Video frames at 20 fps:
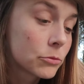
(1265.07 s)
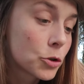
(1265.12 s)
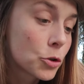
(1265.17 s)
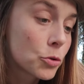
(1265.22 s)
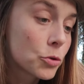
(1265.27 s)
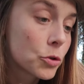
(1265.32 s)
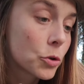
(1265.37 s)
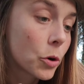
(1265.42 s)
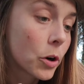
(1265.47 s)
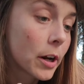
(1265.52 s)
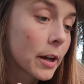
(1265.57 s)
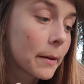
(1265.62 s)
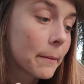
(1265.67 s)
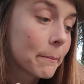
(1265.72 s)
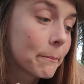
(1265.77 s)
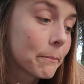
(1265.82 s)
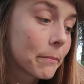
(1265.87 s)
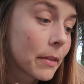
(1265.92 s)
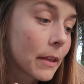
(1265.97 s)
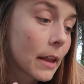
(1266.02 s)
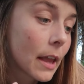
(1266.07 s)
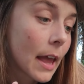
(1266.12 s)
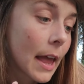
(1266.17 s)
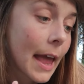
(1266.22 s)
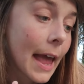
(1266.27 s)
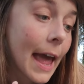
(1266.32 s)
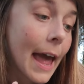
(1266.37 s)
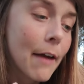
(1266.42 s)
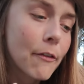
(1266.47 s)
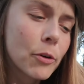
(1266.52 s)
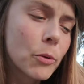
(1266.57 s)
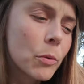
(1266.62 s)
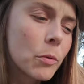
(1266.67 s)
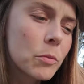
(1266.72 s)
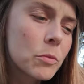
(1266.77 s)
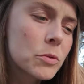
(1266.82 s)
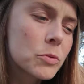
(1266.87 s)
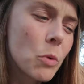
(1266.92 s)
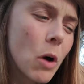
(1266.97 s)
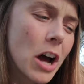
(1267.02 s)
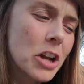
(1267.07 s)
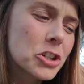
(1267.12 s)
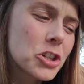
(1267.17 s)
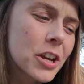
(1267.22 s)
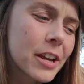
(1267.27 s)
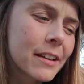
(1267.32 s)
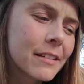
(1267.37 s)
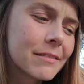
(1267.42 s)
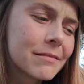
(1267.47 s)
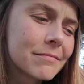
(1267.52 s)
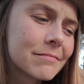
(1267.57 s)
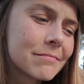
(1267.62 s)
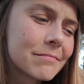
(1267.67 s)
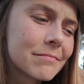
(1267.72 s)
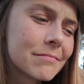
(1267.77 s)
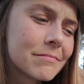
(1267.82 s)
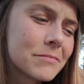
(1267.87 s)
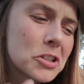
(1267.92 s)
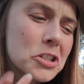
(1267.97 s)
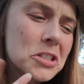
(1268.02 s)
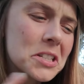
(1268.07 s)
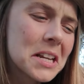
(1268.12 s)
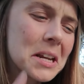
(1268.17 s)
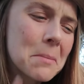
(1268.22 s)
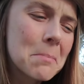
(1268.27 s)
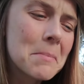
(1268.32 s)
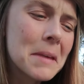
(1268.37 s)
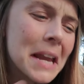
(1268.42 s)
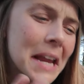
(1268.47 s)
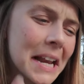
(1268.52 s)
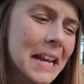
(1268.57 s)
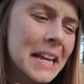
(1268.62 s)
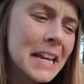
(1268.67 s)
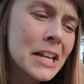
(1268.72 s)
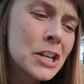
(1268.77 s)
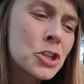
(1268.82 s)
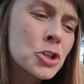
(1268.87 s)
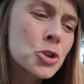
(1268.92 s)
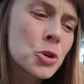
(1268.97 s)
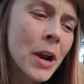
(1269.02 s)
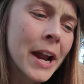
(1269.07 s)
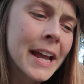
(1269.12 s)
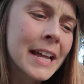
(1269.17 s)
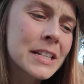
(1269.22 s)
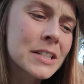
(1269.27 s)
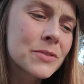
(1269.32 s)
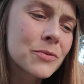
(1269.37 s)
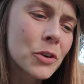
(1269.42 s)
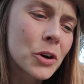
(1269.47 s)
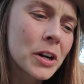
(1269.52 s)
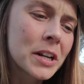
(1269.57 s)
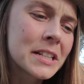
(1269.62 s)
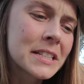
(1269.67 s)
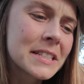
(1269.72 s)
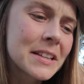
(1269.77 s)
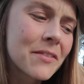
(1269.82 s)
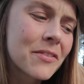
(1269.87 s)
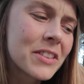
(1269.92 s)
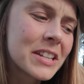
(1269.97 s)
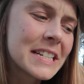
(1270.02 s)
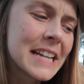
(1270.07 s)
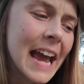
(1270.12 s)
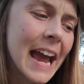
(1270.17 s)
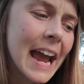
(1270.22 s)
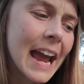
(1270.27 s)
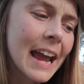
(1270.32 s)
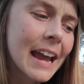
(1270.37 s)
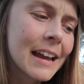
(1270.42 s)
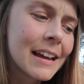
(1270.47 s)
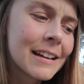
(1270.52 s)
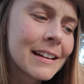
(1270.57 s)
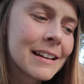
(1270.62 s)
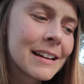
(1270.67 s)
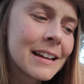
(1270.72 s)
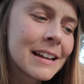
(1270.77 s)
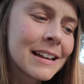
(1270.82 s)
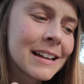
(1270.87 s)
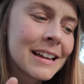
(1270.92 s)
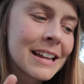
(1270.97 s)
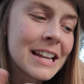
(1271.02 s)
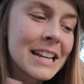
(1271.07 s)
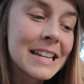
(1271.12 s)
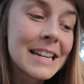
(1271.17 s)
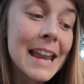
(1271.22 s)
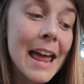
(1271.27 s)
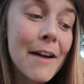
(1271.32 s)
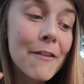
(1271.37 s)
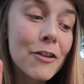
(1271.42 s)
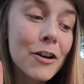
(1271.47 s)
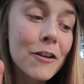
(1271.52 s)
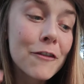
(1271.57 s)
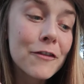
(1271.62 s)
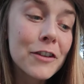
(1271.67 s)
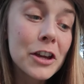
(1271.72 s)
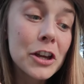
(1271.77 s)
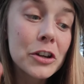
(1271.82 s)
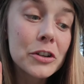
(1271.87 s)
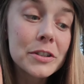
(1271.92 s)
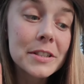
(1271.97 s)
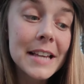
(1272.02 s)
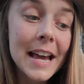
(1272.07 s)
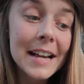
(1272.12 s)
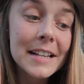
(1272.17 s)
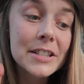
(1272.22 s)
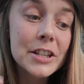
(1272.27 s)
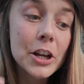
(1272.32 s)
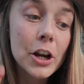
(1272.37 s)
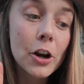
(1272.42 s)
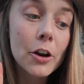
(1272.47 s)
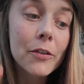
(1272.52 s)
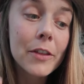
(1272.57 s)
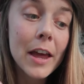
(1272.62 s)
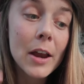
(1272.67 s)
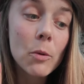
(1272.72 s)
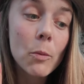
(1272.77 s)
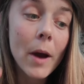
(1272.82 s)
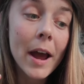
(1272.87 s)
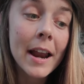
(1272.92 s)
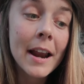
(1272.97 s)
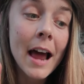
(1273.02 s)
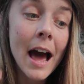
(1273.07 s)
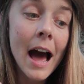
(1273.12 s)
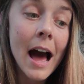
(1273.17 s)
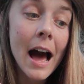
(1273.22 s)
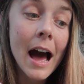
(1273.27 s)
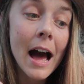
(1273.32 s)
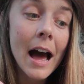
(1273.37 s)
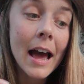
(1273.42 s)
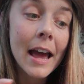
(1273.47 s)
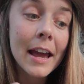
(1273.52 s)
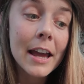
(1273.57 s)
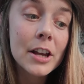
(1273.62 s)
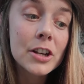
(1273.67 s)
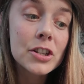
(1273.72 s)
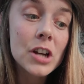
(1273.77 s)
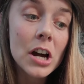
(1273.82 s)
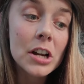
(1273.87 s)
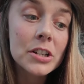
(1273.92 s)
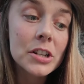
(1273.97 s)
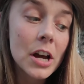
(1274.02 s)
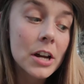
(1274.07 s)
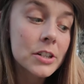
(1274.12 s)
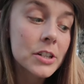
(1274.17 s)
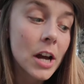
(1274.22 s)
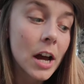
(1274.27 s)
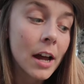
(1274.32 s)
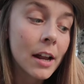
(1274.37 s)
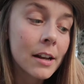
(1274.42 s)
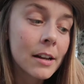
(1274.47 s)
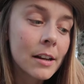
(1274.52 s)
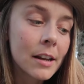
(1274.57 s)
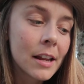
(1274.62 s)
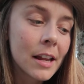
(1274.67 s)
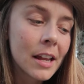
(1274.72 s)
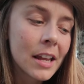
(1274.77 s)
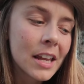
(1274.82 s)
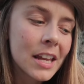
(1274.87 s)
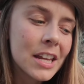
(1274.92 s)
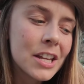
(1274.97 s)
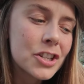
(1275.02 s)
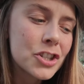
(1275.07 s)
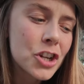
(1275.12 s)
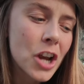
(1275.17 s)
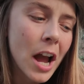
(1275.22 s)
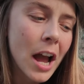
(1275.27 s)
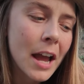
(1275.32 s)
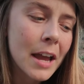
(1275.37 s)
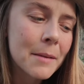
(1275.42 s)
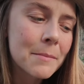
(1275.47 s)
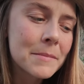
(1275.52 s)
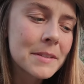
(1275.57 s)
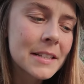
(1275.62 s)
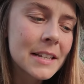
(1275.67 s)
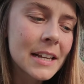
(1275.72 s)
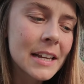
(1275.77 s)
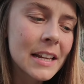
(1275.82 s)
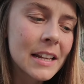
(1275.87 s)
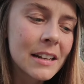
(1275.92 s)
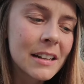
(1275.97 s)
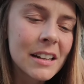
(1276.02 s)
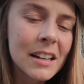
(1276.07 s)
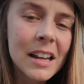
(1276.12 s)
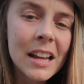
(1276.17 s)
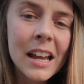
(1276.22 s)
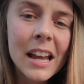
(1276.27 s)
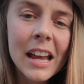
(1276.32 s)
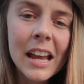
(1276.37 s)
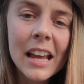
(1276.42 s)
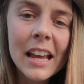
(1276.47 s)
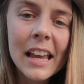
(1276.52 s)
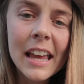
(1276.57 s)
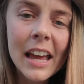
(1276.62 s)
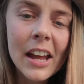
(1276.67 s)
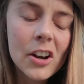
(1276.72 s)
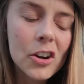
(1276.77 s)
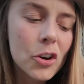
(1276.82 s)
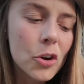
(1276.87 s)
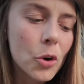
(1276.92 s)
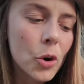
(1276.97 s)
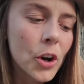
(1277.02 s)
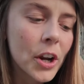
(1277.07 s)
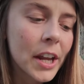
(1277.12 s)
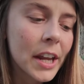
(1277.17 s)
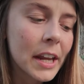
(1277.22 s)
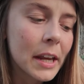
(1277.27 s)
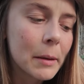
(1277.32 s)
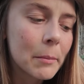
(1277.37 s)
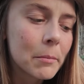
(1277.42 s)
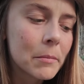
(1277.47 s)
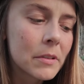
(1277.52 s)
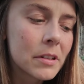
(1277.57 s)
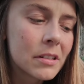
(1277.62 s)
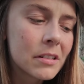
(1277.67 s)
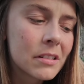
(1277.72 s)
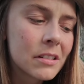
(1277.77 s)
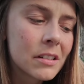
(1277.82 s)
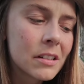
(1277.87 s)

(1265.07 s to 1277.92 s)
True story. Everyone was watching. Just an immediate transference of the day. Never feel sexier than when I dot dot dot. He chimes in, get creamed.